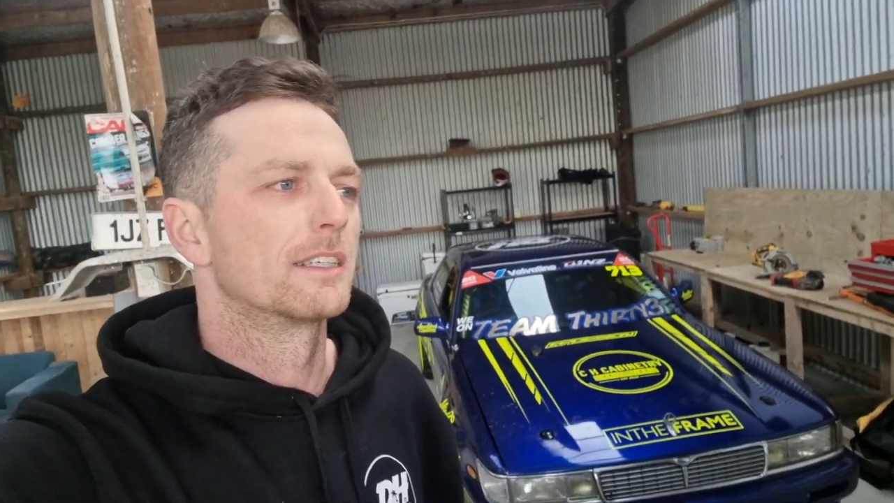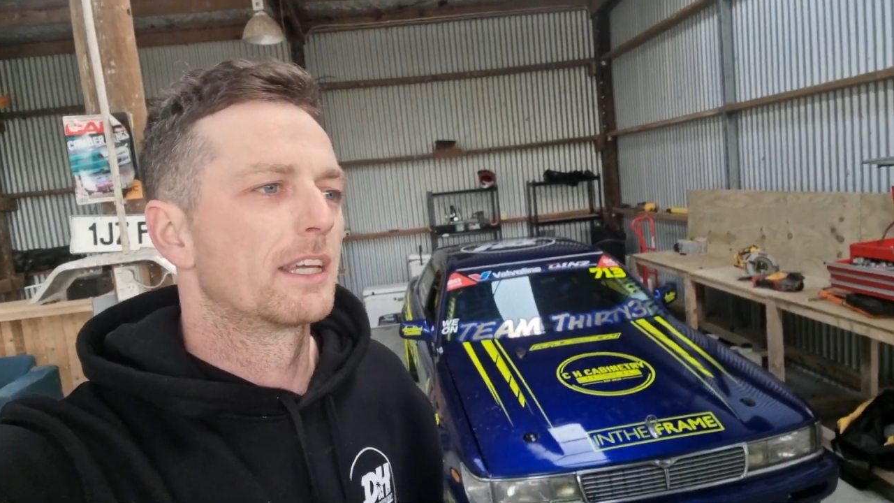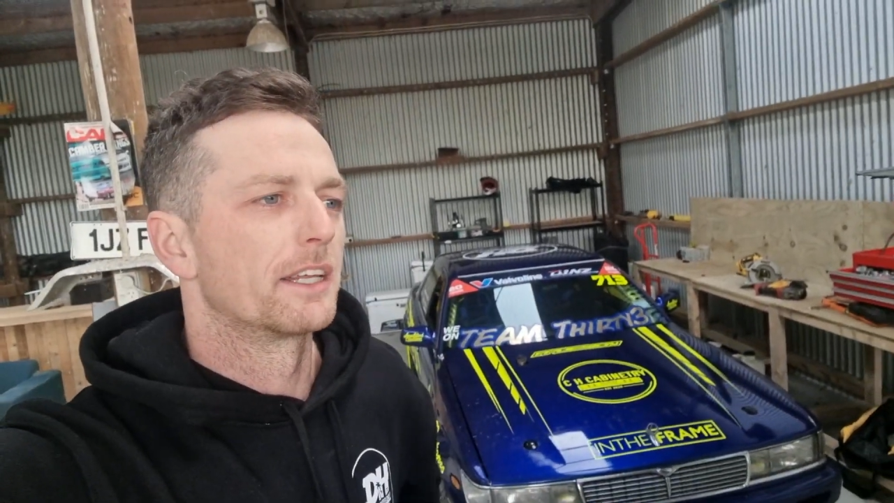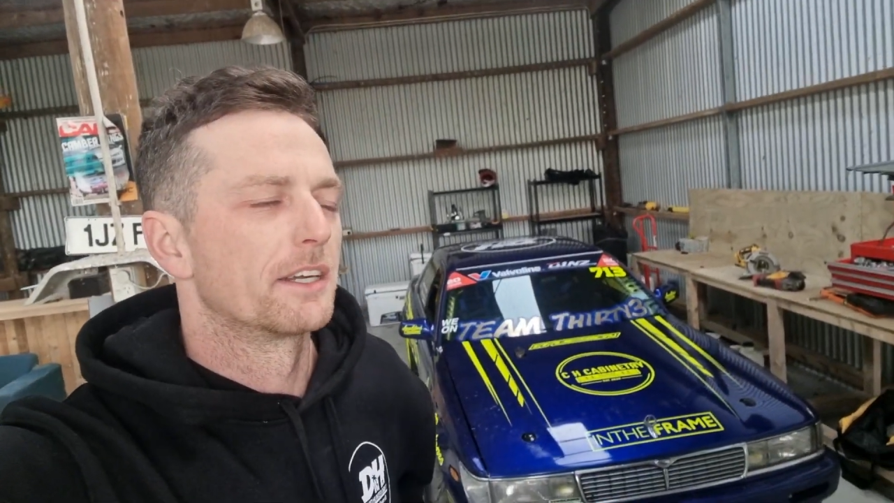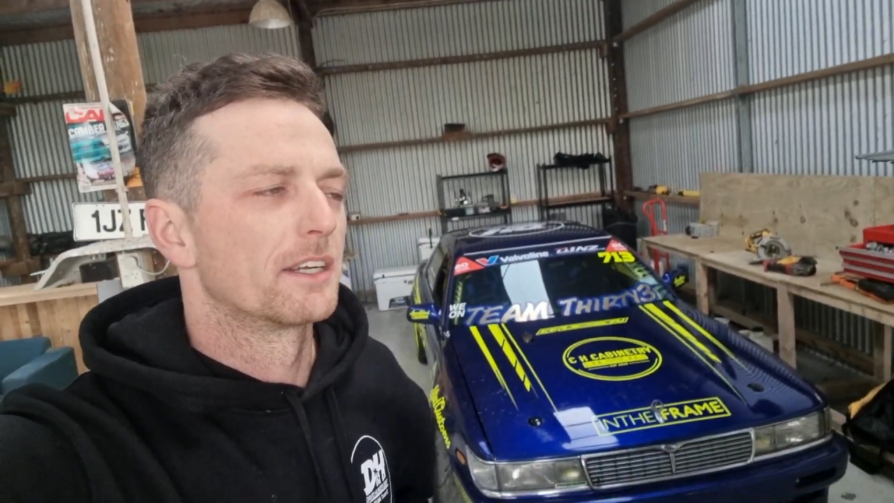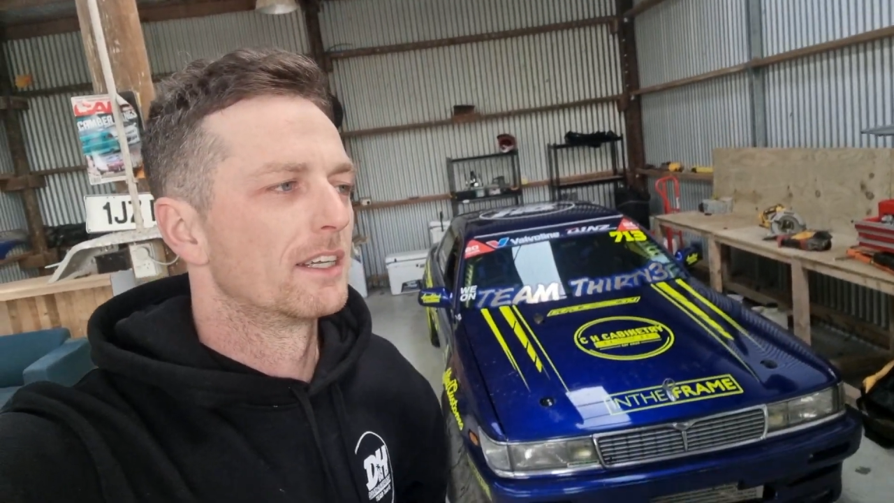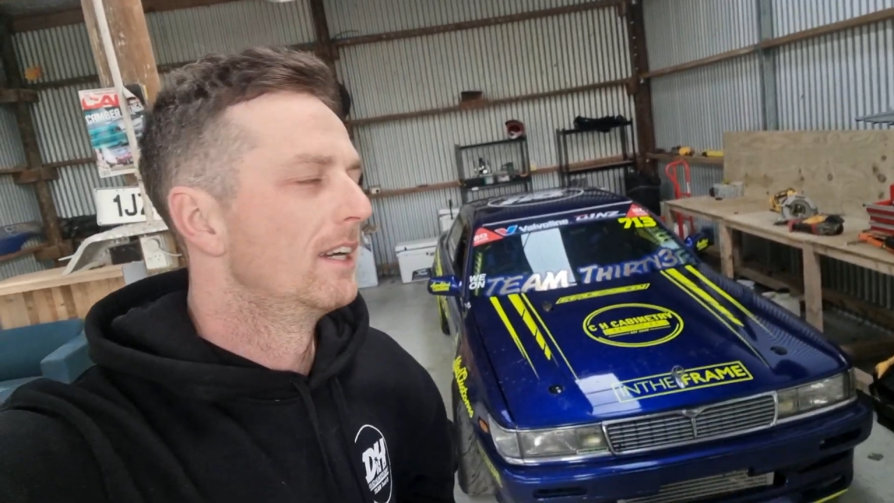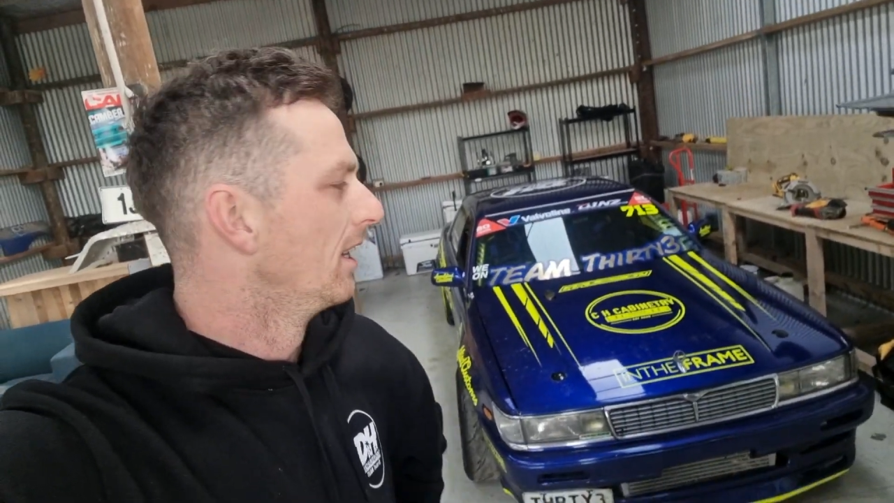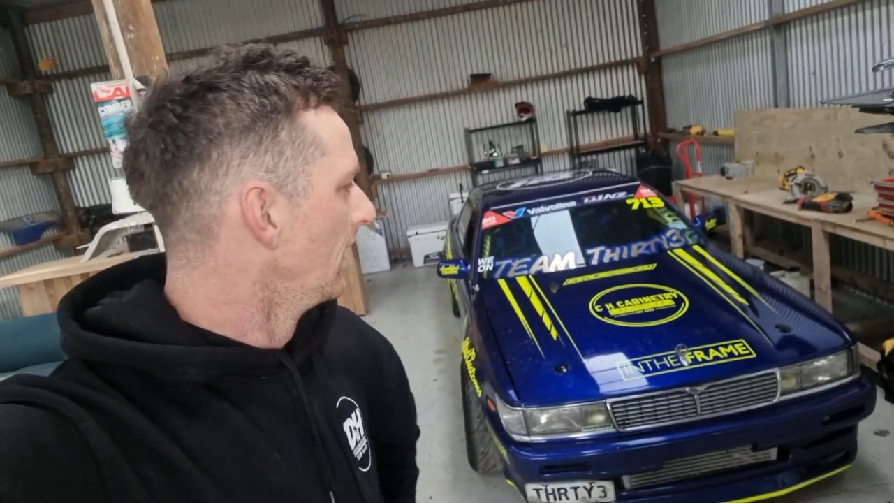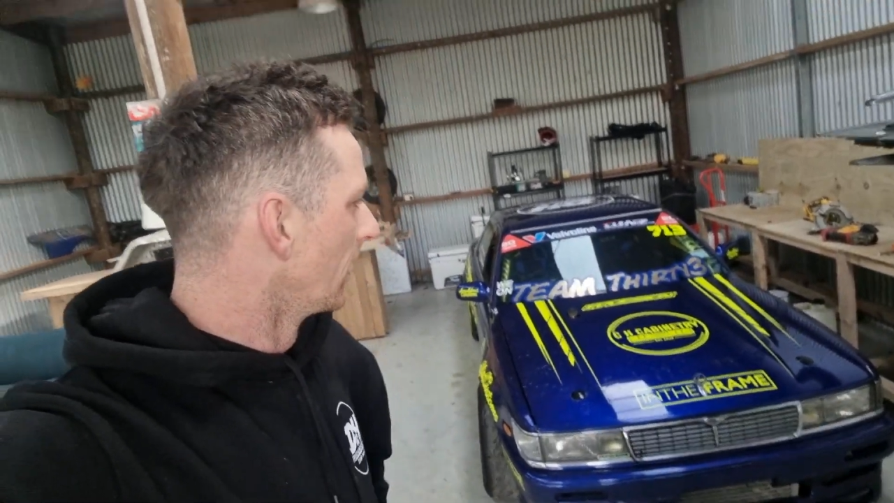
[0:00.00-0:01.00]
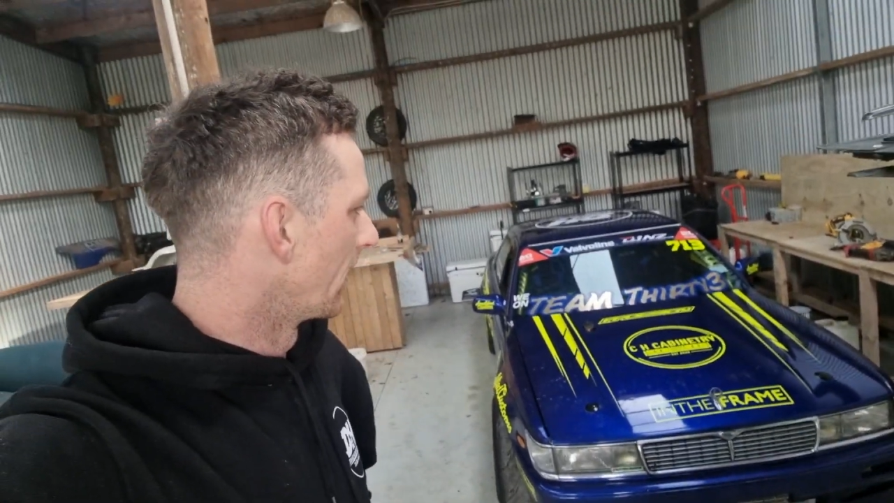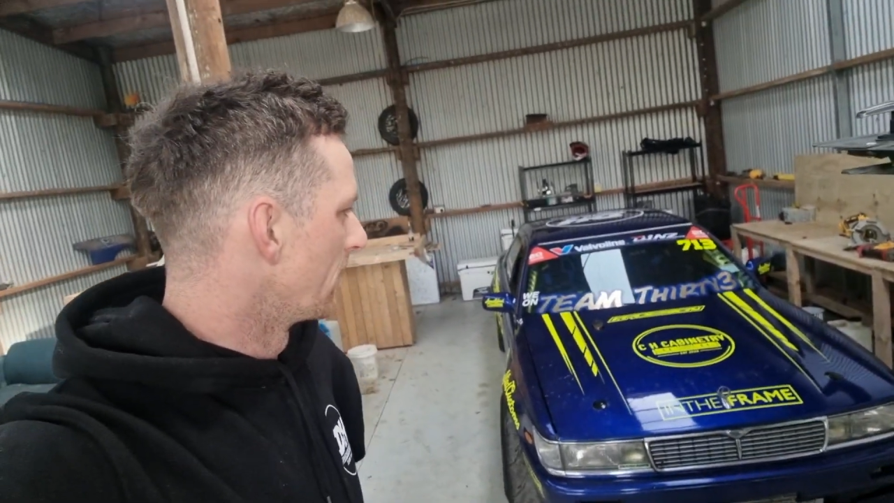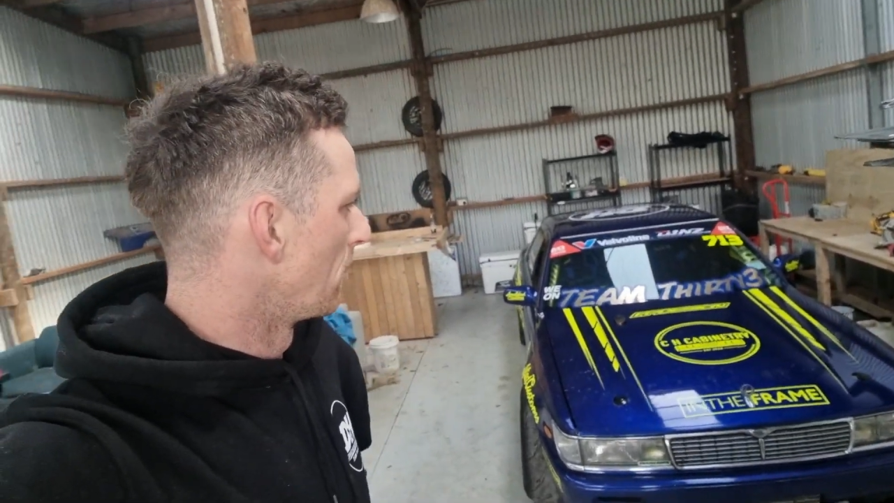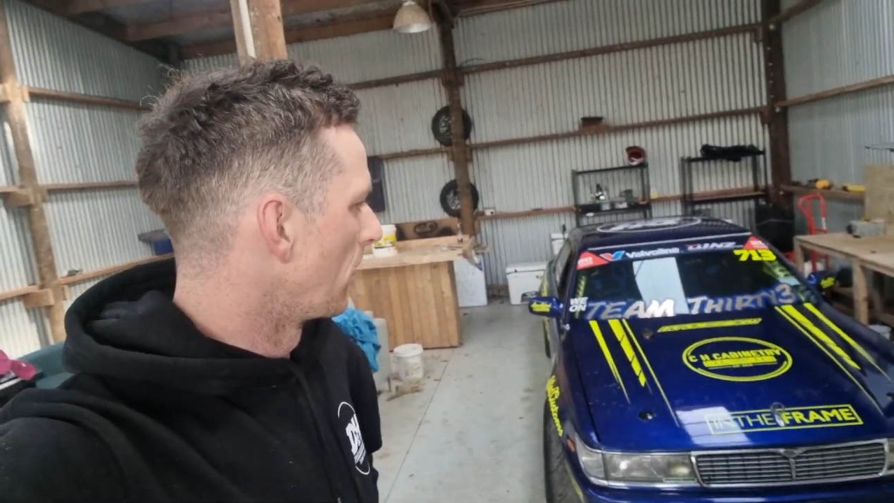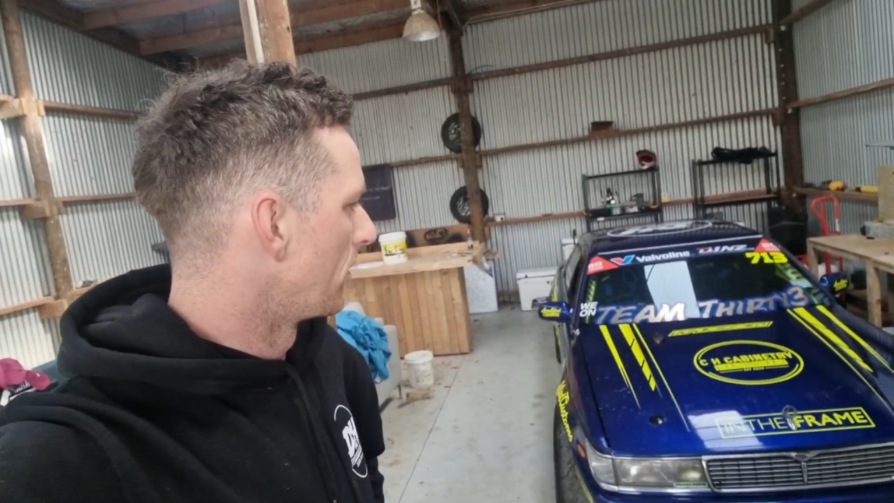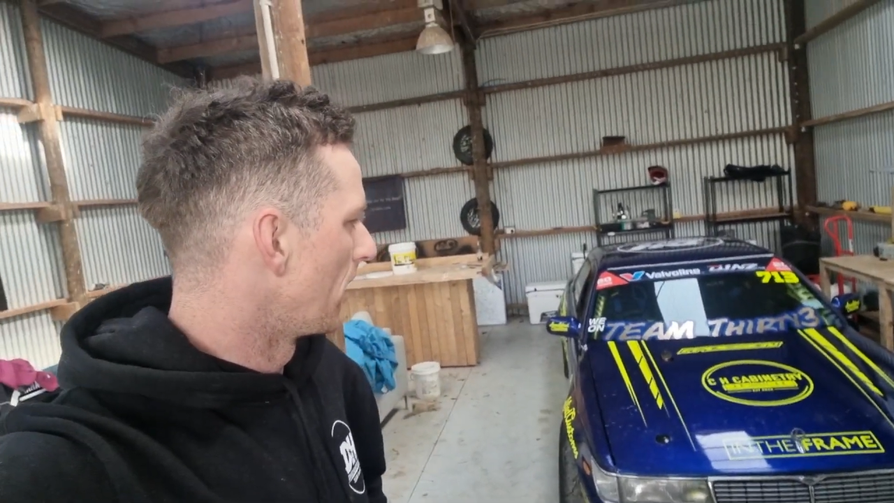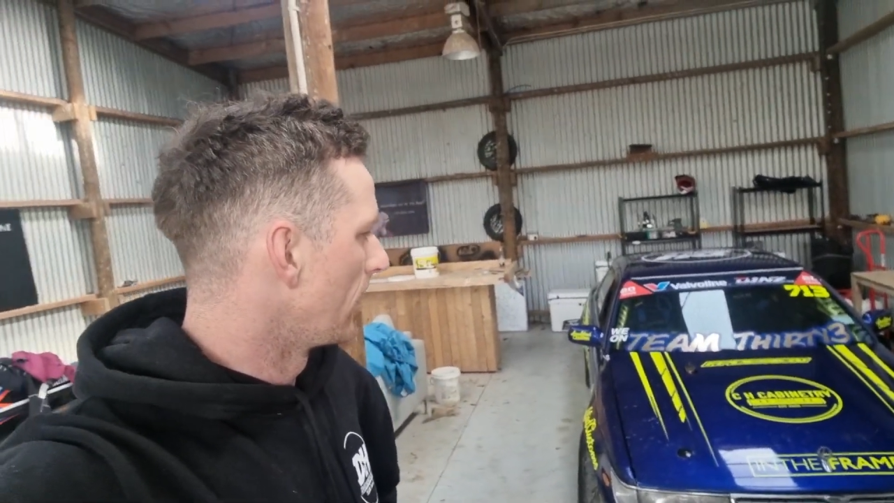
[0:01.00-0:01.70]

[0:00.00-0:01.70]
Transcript: get the motor